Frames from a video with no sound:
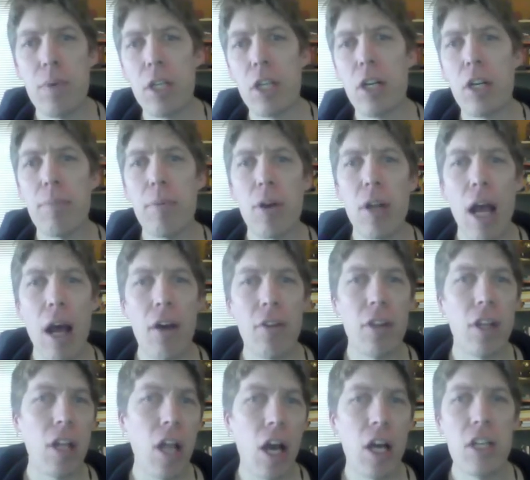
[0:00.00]
about how the
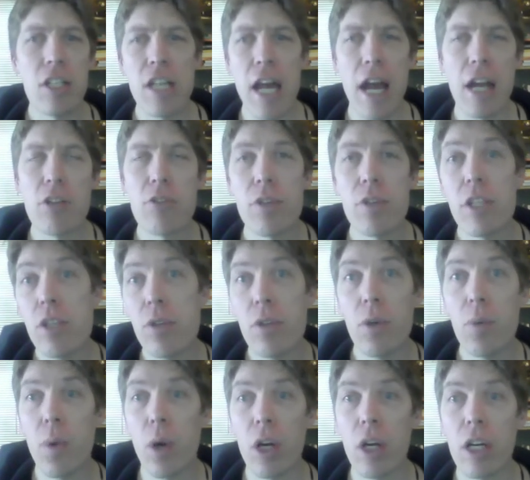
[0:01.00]
lungs actually do the
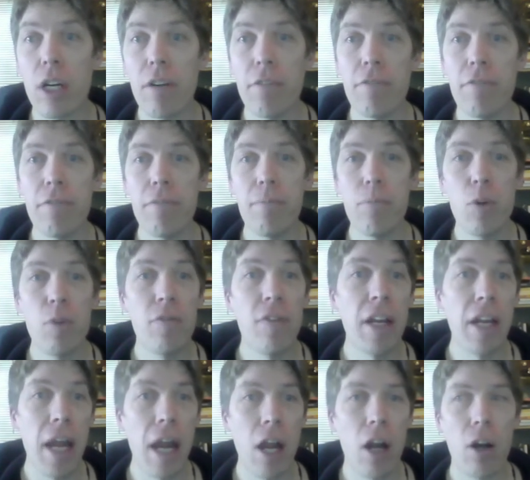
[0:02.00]
work of moving
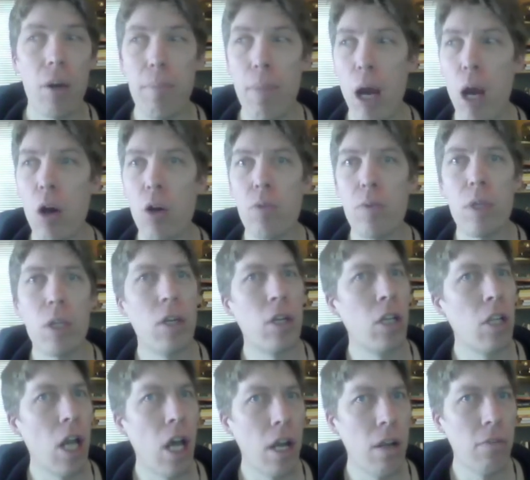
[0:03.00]
air about. We learn a
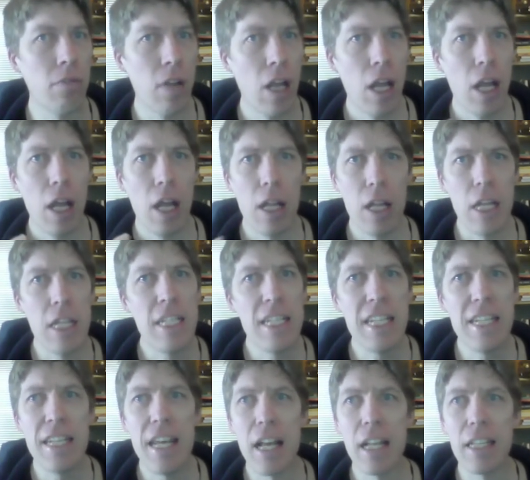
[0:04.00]
lot of
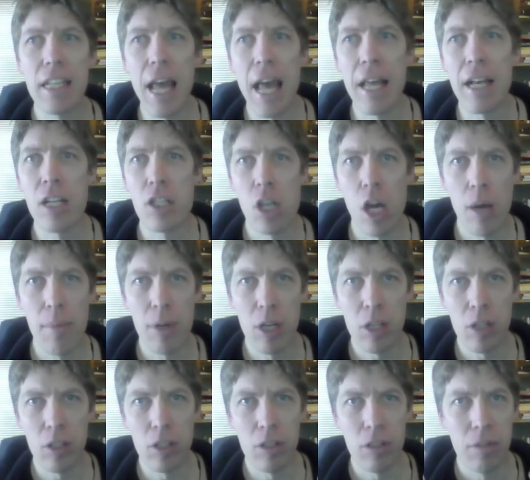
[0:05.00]
detailed
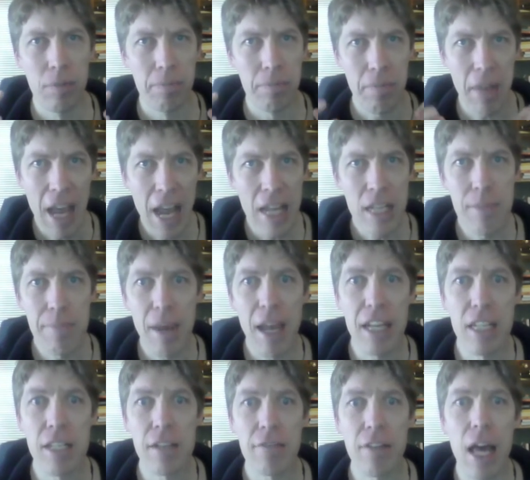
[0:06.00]
anatomical aspects
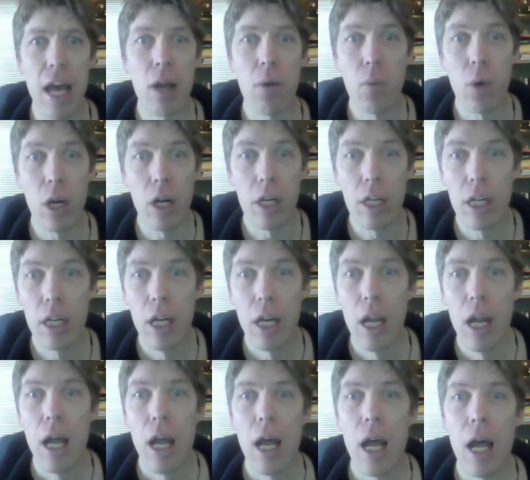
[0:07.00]
of that work.
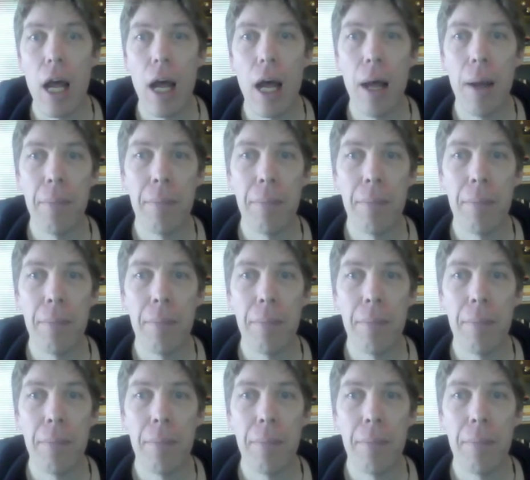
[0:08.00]
And